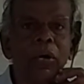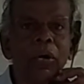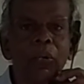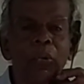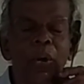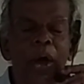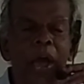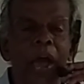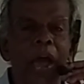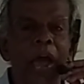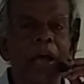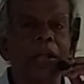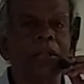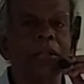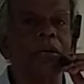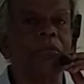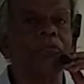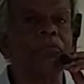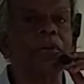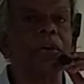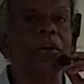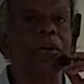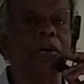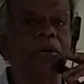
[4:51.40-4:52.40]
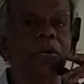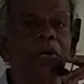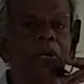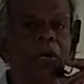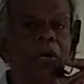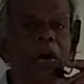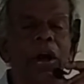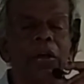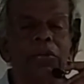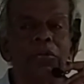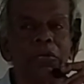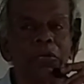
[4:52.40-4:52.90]
Where the fear
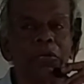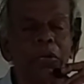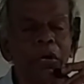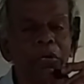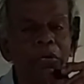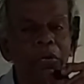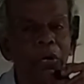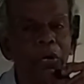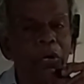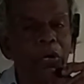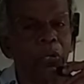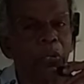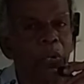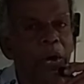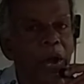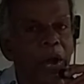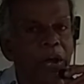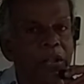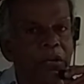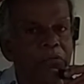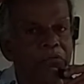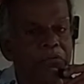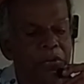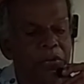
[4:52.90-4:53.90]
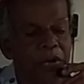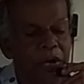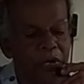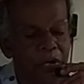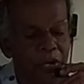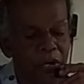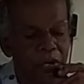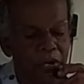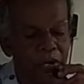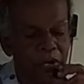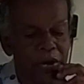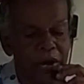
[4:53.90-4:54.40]
go, I do not know where the fear
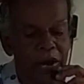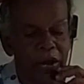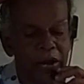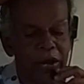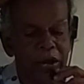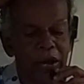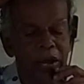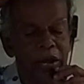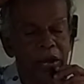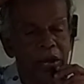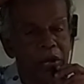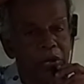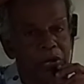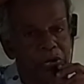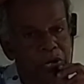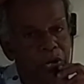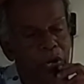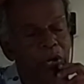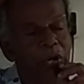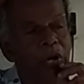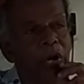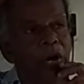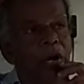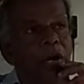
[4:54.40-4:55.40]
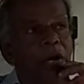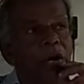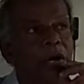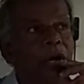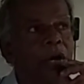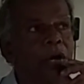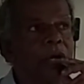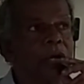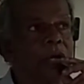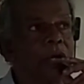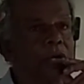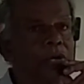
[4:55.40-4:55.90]
go, okay? So,
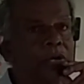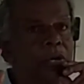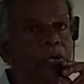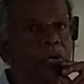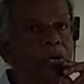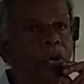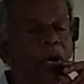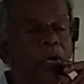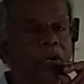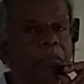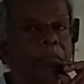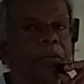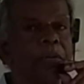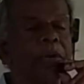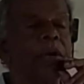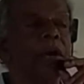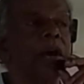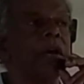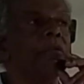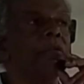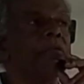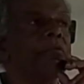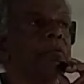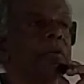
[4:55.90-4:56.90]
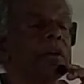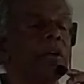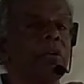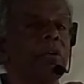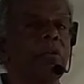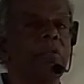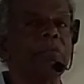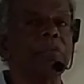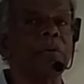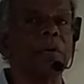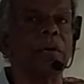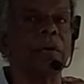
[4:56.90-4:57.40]
do not be afraid
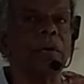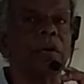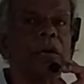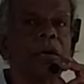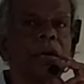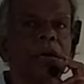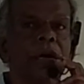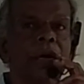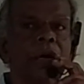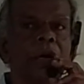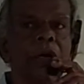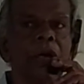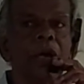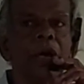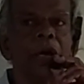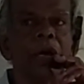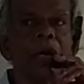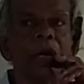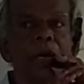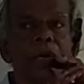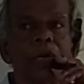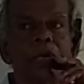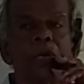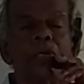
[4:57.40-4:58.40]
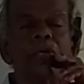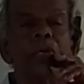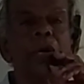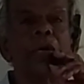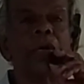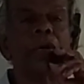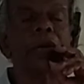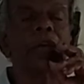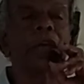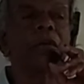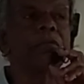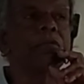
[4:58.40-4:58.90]
of fear. Do
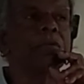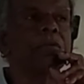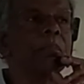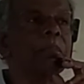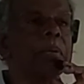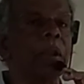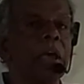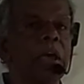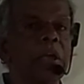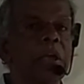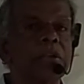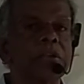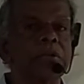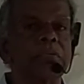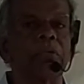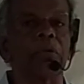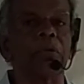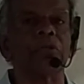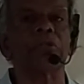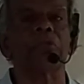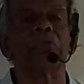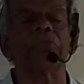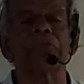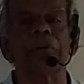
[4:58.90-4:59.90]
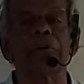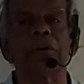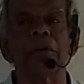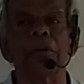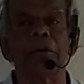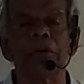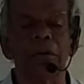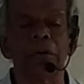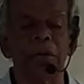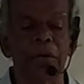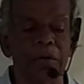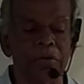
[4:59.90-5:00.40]
not give place for the fear.
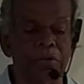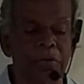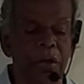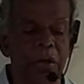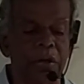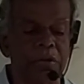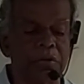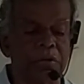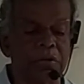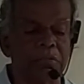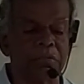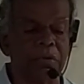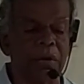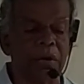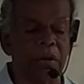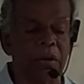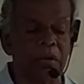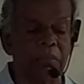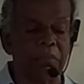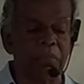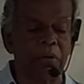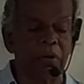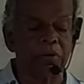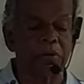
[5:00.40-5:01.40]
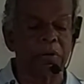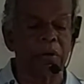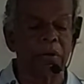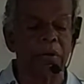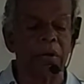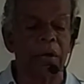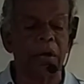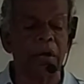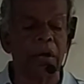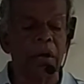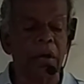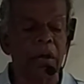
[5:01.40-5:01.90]
That's very
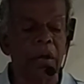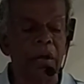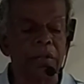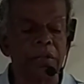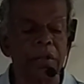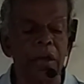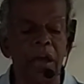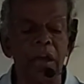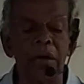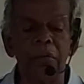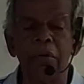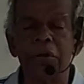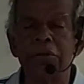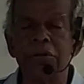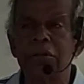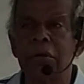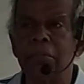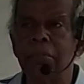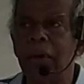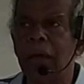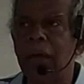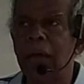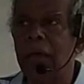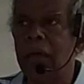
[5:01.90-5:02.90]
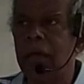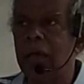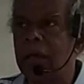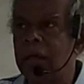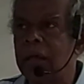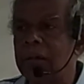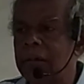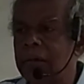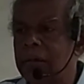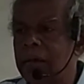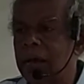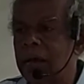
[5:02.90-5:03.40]
important. There was a man